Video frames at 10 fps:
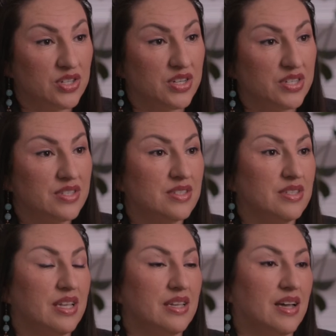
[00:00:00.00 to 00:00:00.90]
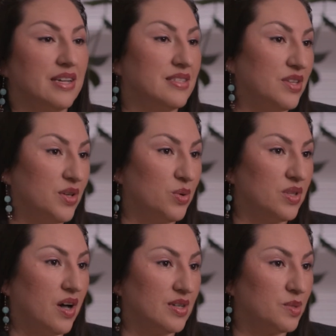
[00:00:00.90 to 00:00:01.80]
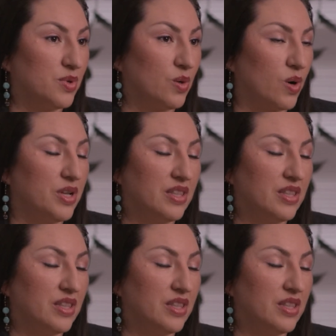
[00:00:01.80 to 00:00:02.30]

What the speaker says: nurse in the ICU at the hospital where we